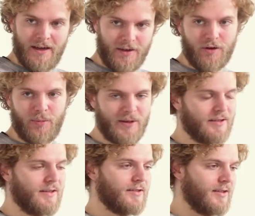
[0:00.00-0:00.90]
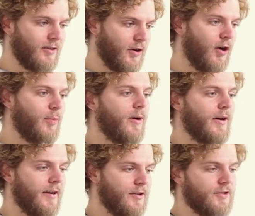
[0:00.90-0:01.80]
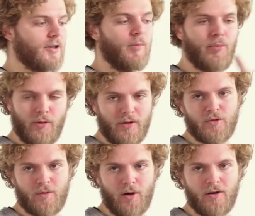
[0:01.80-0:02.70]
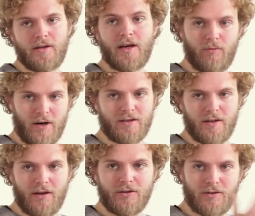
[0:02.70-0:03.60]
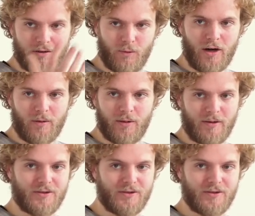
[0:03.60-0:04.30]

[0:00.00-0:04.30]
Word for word: in their business, in their car park, can just upload them to Bonnet and rent it out to the wider public.